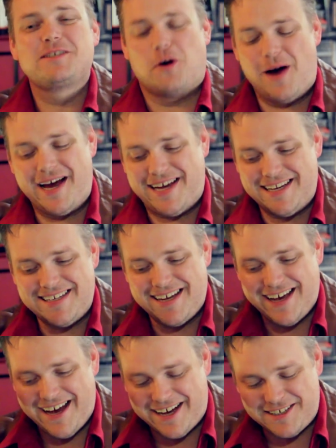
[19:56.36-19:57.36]
so I can
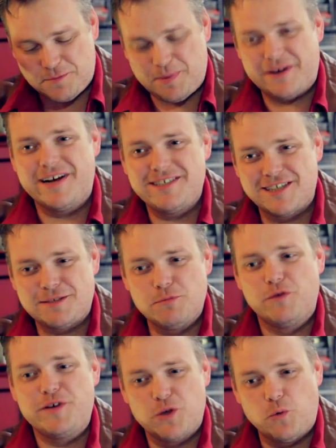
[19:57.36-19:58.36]
experience this
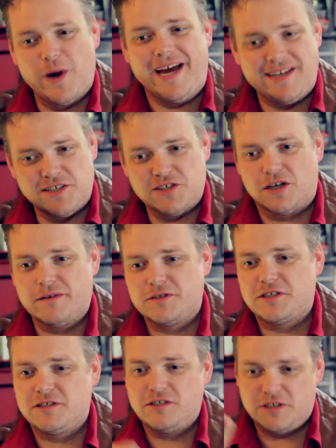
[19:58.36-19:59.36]
movie the way it
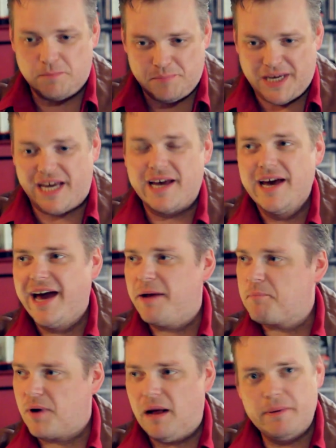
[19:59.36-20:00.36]
deserves to be.
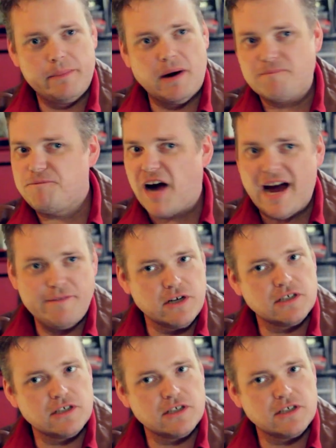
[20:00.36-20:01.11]
And probably about five